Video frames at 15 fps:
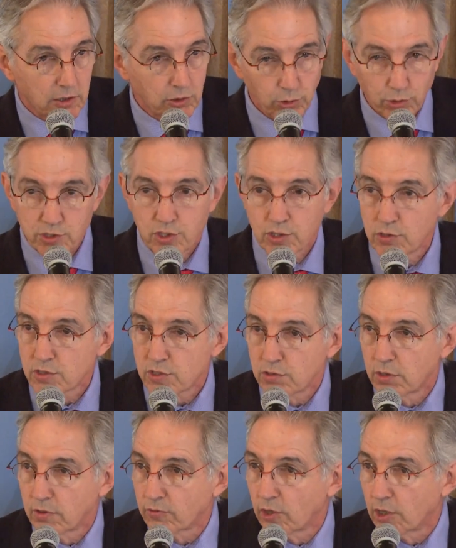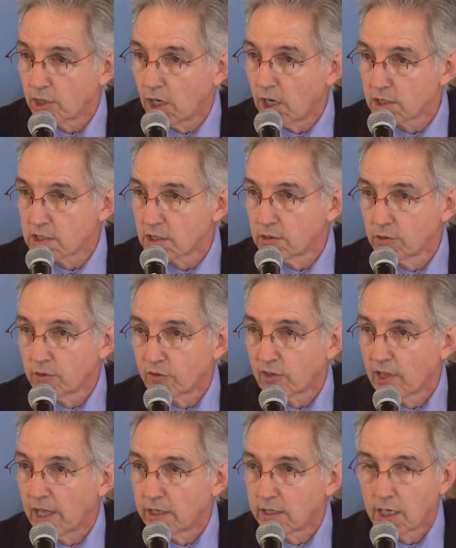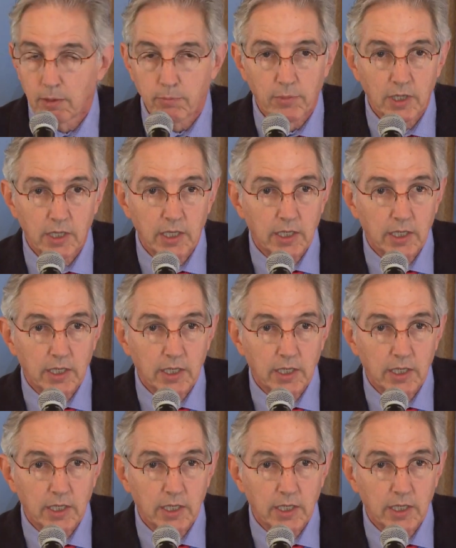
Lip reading: law students who have got articles lined up,